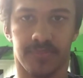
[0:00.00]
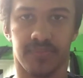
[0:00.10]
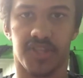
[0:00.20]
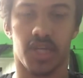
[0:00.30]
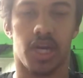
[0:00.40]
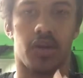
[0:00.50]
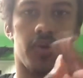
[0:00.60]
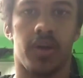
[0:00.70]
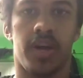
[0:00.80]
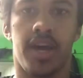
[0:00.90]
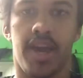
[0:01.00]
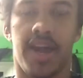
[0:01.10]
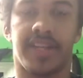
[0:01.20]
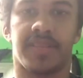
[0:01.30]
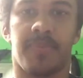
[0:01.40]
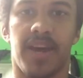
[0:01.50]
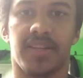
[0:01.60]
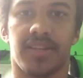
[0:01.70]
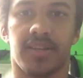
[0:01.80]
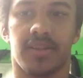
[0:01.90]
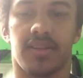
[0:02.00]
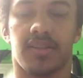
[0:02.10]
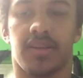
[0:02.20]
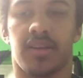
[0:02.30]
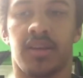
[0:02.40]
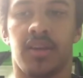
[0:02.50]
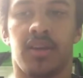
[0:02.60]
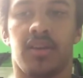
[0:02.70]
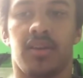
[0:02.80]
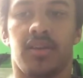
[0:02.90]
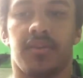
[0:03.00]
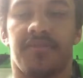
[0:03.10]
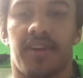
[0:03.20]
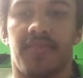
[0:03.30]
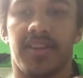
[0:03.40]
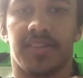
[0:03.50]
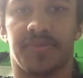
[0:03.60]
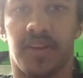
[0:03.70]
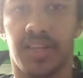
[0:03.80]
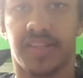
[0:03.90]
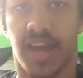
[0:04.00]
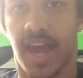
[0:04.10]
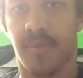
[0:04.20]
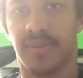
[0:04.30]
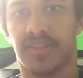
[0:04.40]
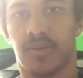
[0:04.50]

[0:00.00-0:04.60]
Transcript: so it's basically the the Five Nights at Freddy's game is